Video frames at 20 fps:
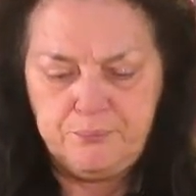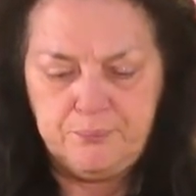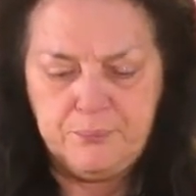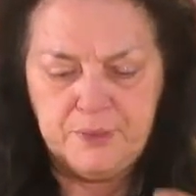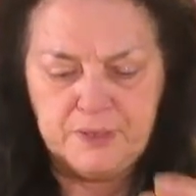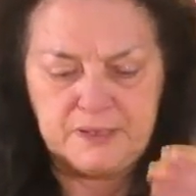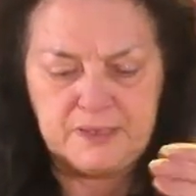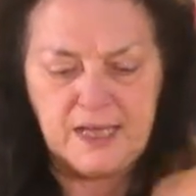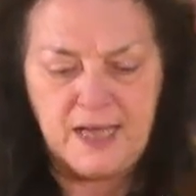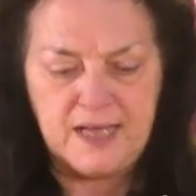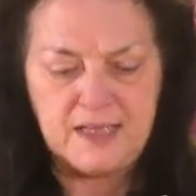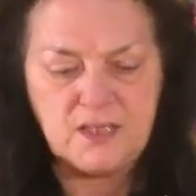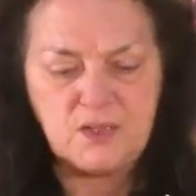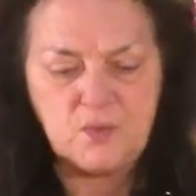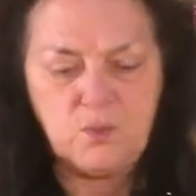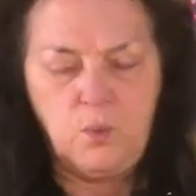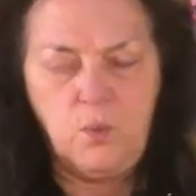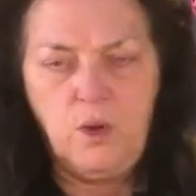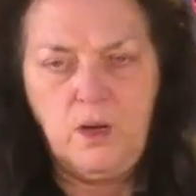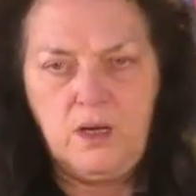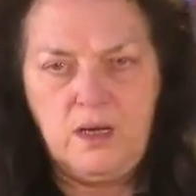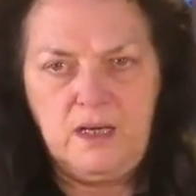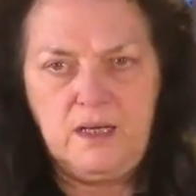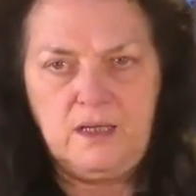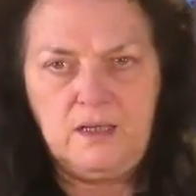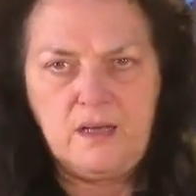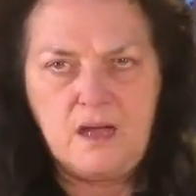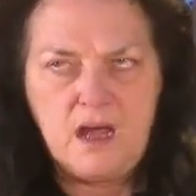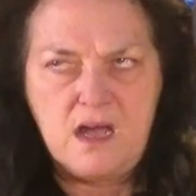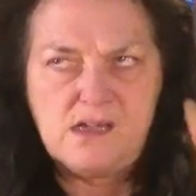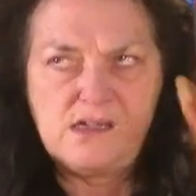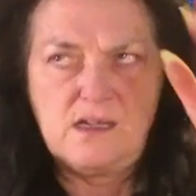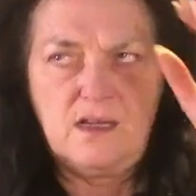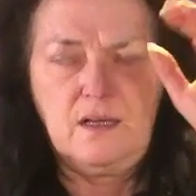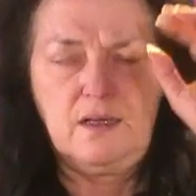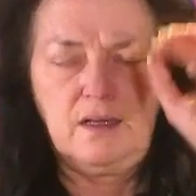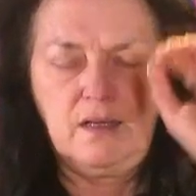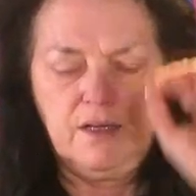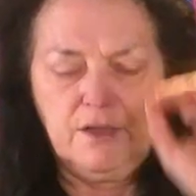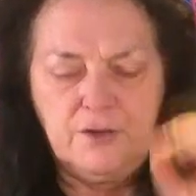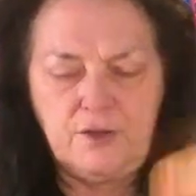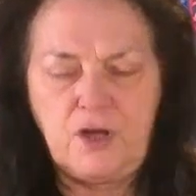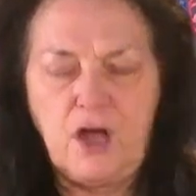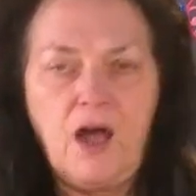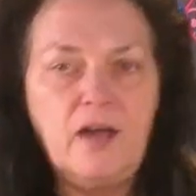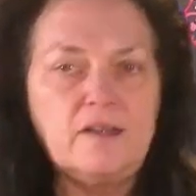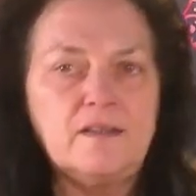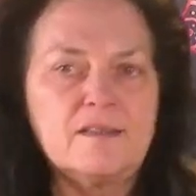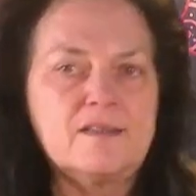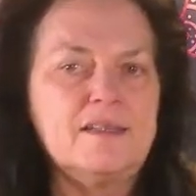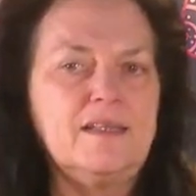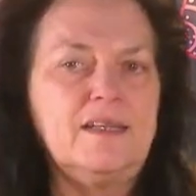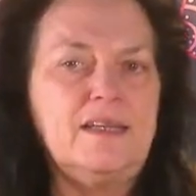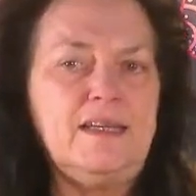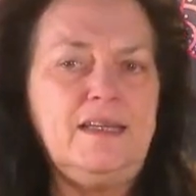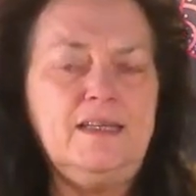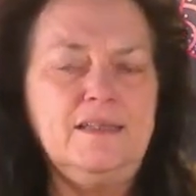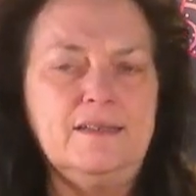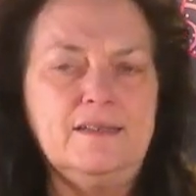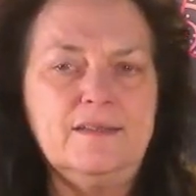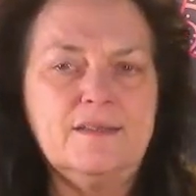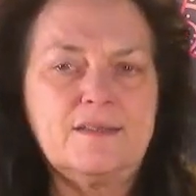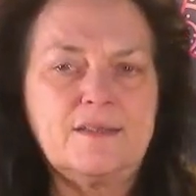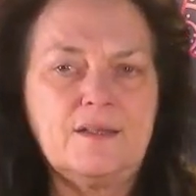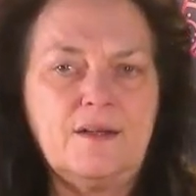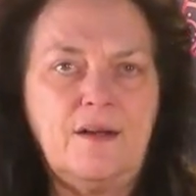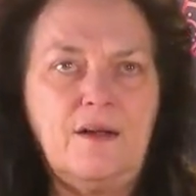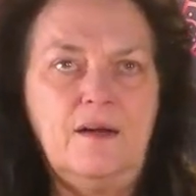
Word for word: But that's what claircognizant is,